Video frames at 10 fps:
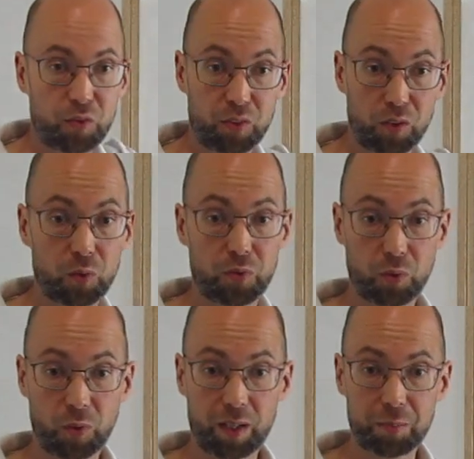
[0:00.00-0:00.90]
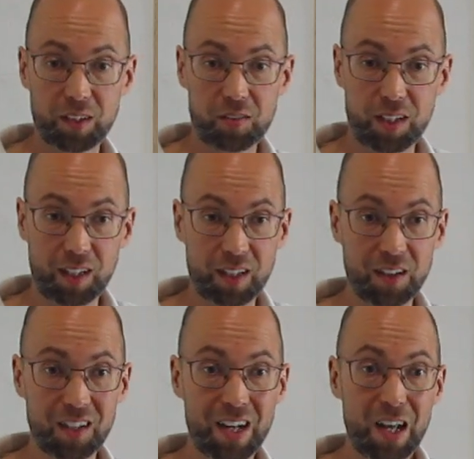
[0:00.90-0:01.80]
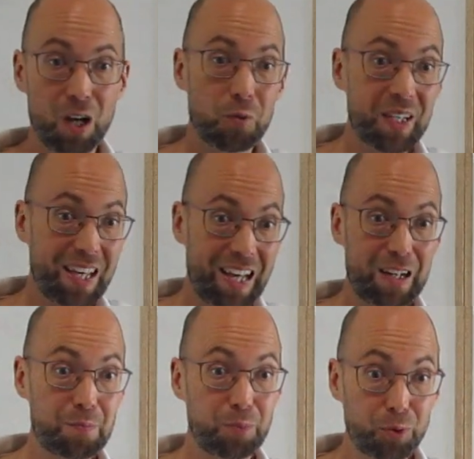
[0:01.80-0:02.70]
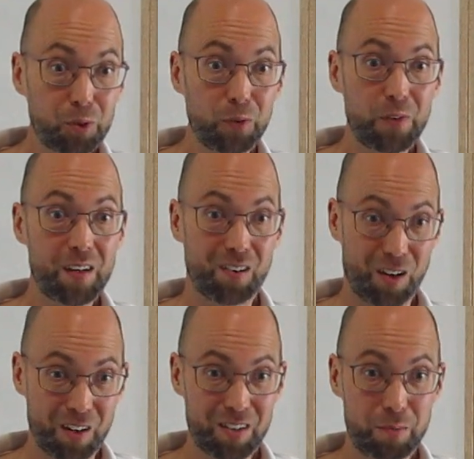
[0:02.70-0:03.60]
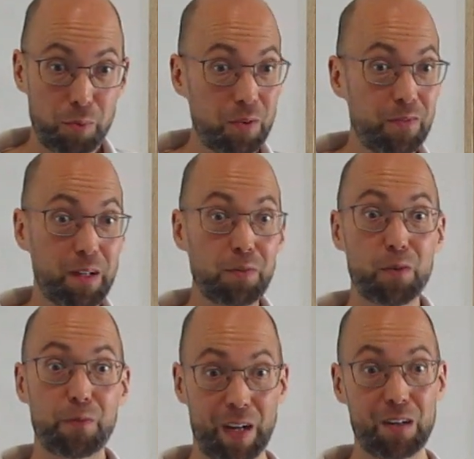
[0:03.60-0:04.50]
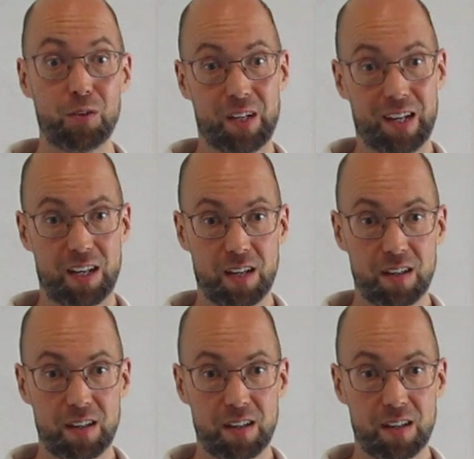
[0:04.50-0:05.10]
for what I'm listing here. We can't prove there aren't, but we've never found any.